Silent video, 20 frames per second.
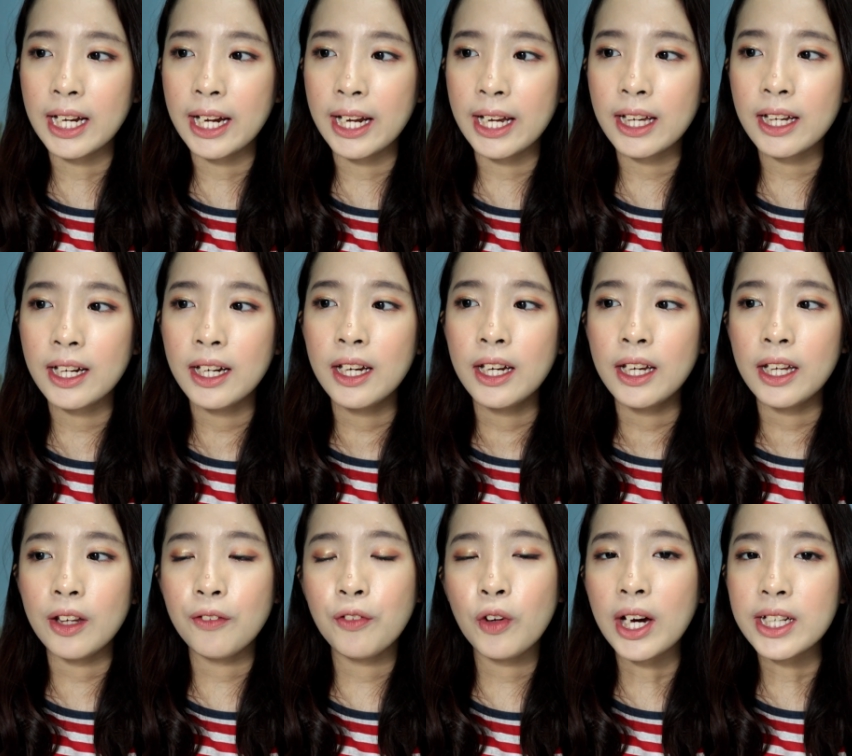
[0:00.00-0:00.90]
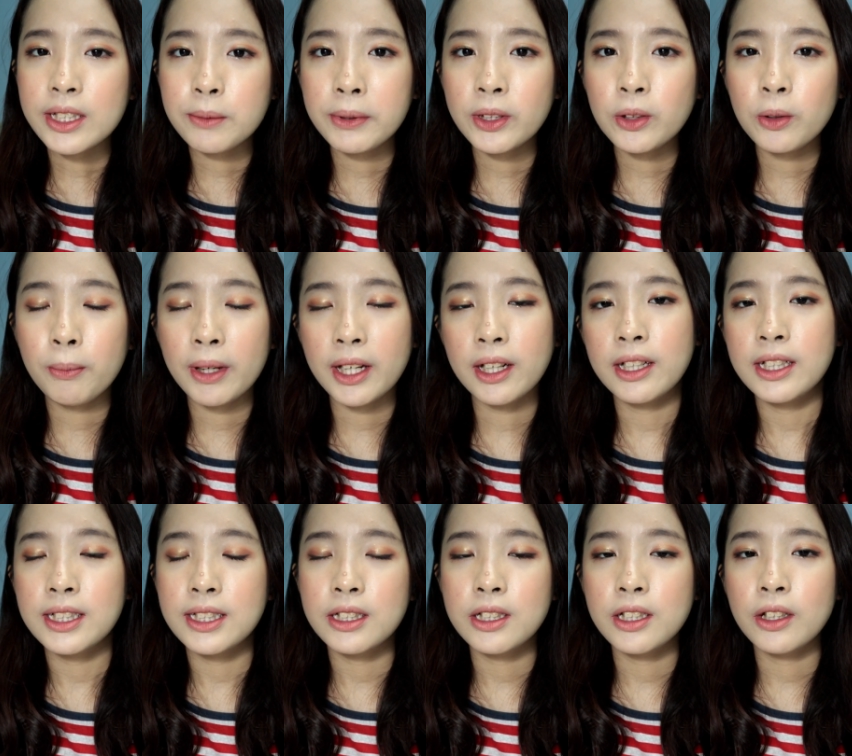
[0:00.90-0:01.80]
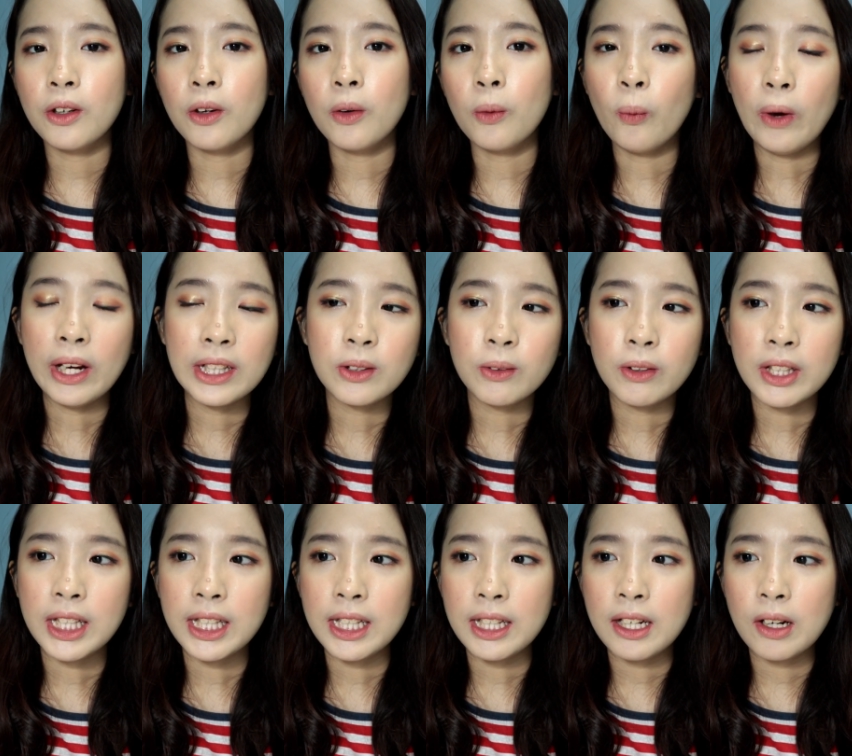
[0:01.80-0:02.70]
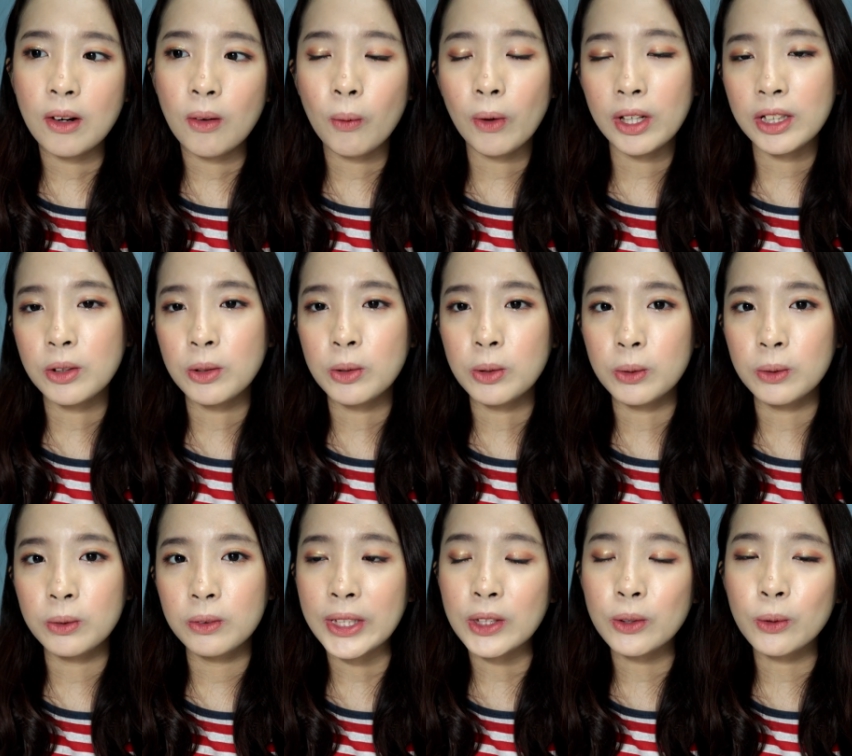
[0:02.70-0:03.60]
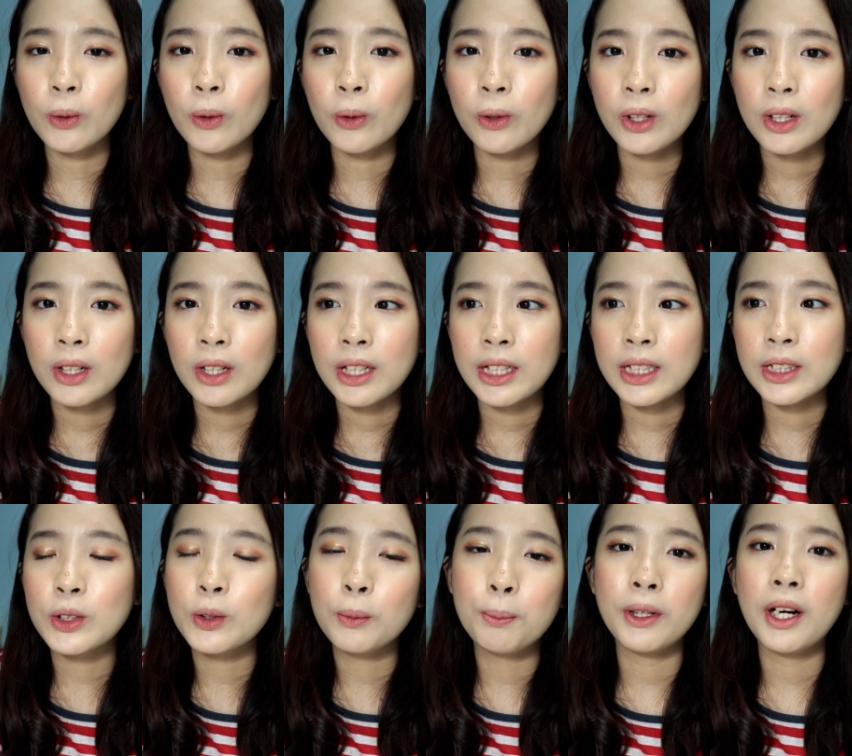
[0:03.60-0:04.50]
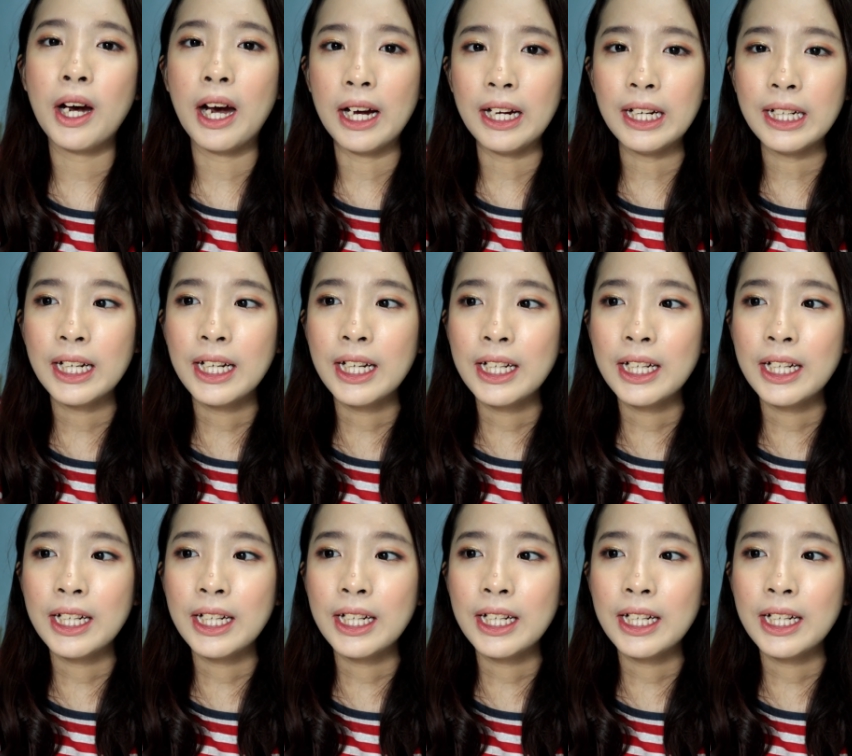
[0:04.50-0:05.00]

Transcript: Like, if you ask me to make a decision on where to eat, what to do, where to go, it's super hard.